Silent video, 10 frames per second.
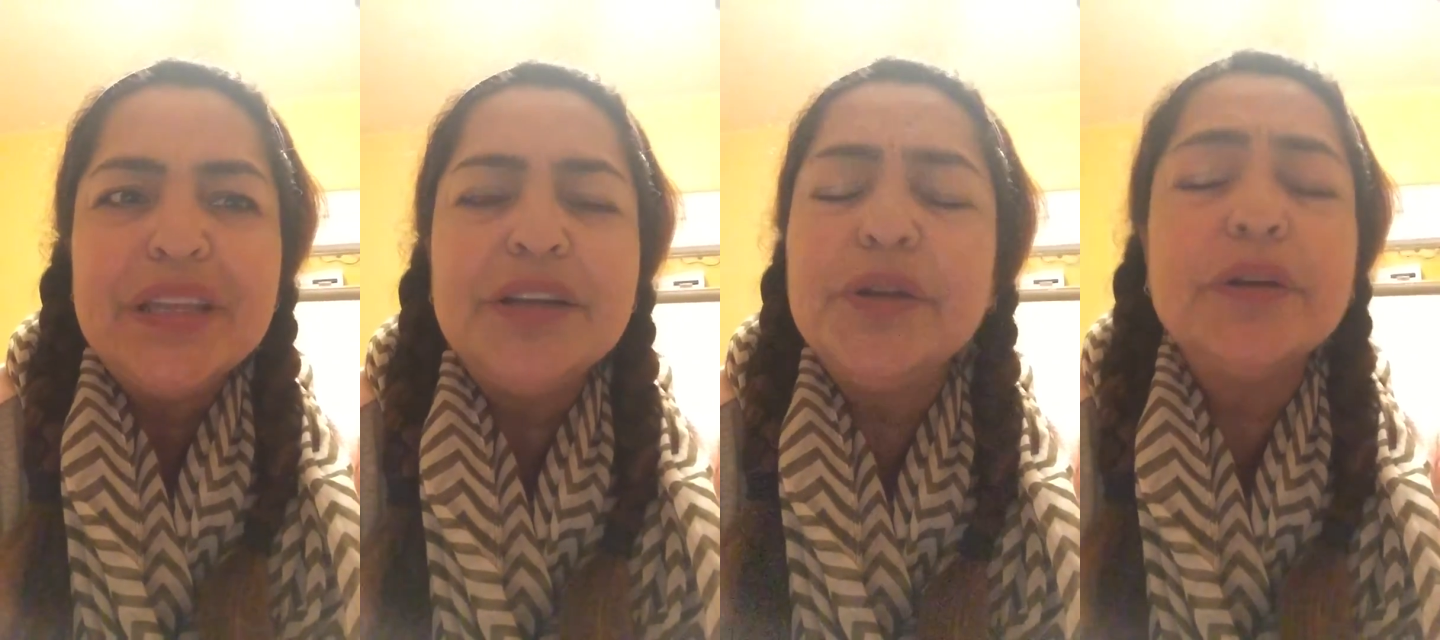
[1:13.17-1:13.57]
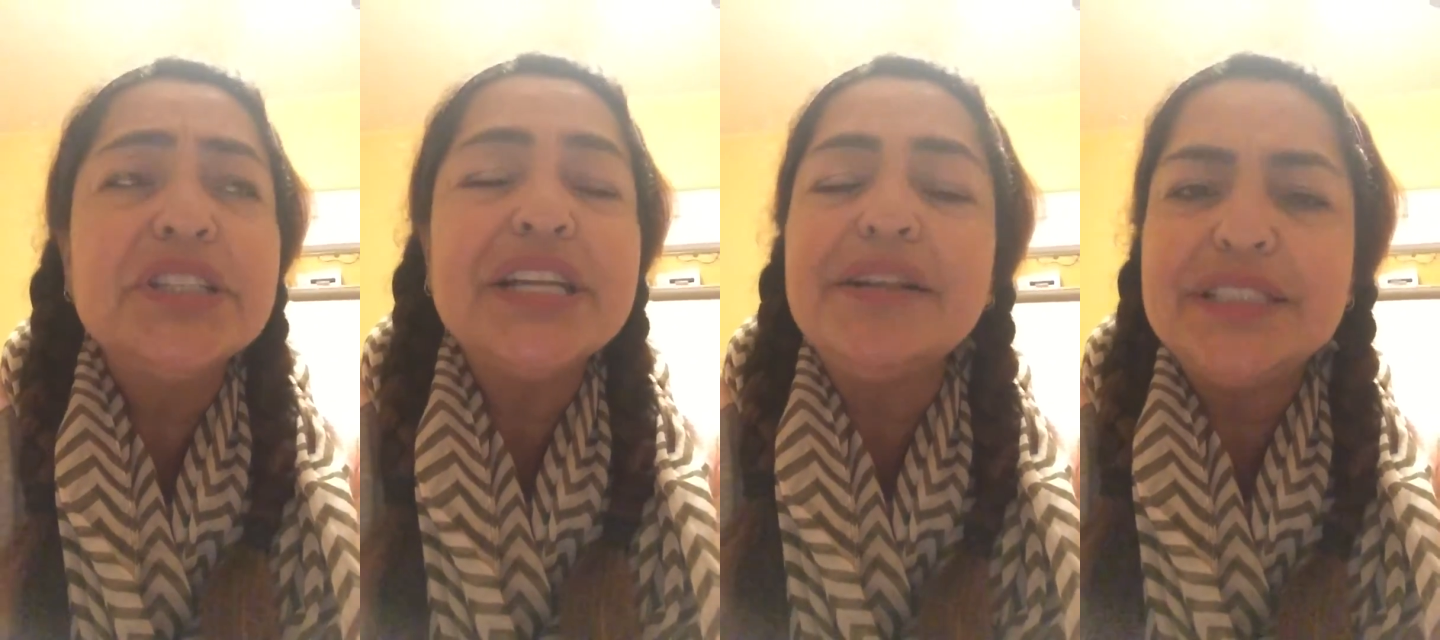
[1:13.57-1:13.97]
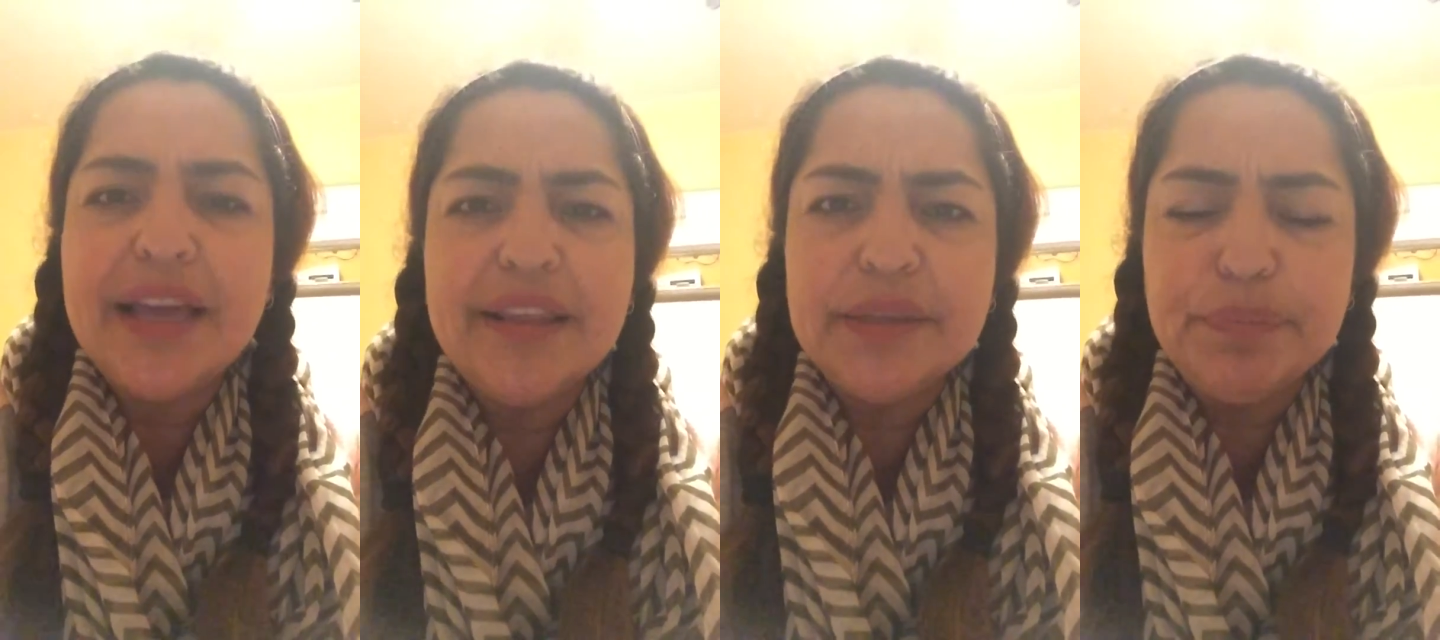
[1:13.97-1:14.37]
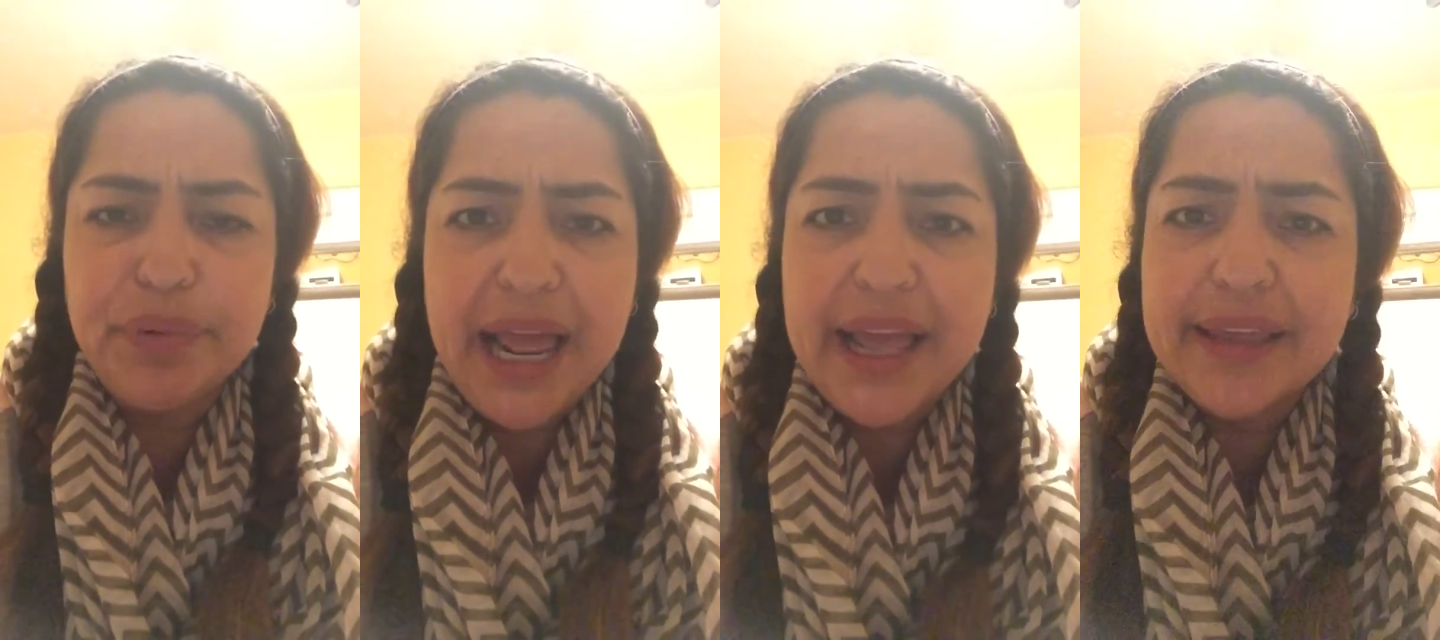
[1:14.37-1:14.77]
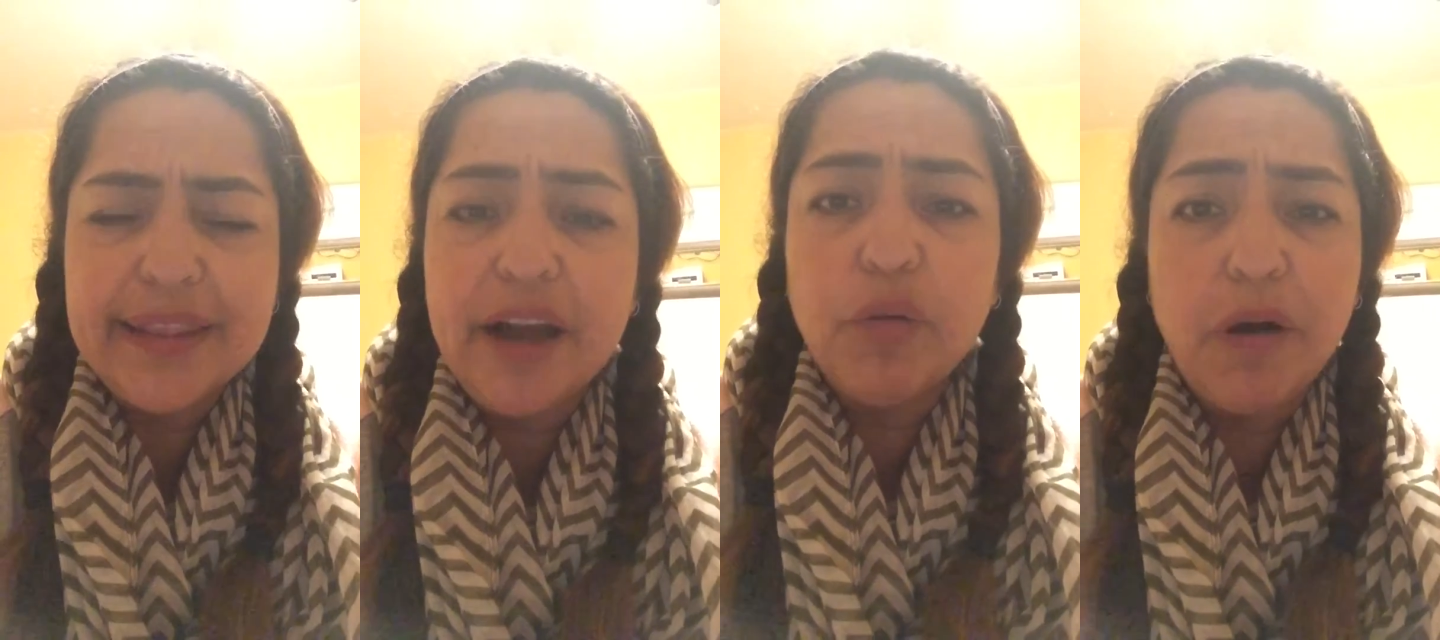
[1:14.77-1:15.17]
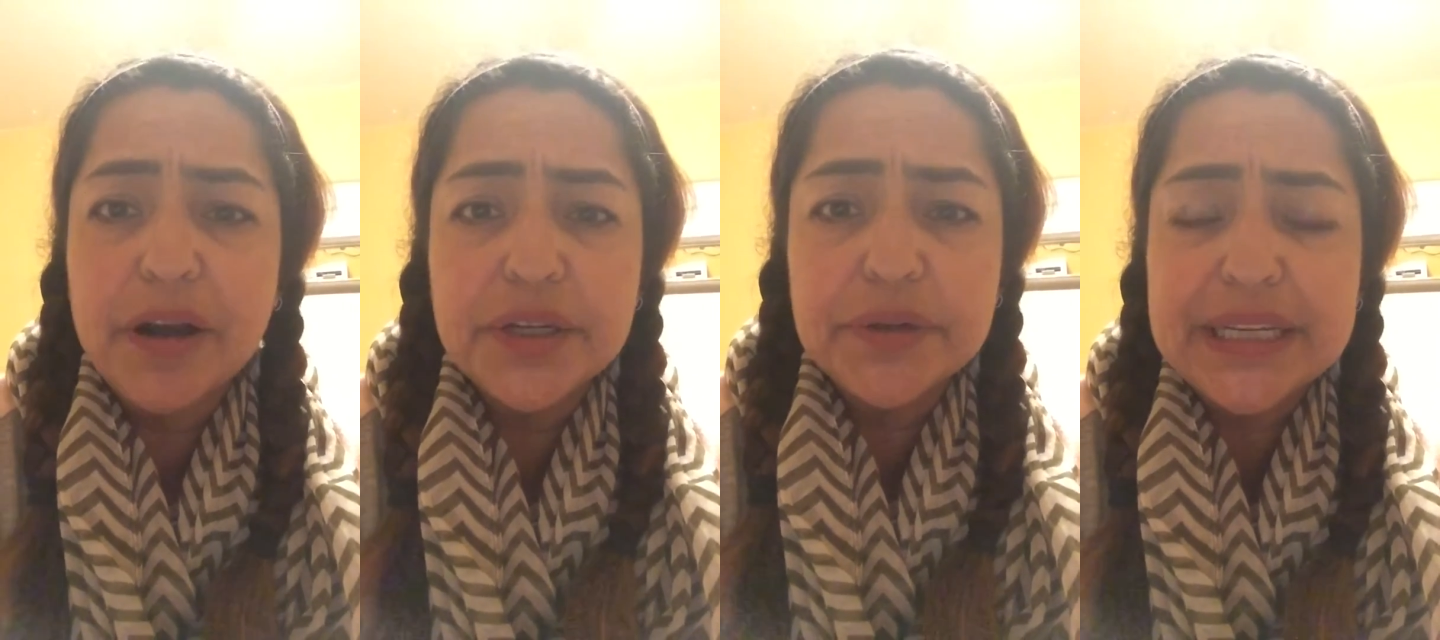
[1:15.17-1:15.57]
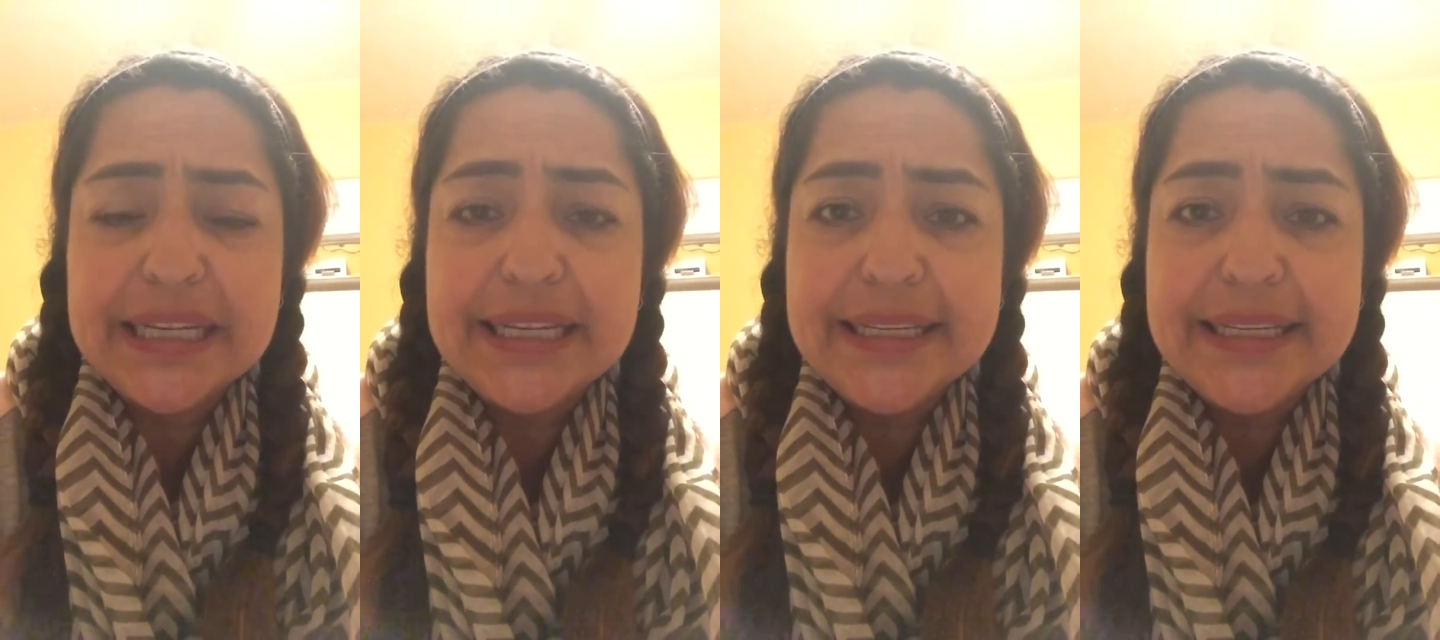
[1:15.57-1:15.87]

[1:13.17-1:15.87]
Nor shall death brag thou wandered in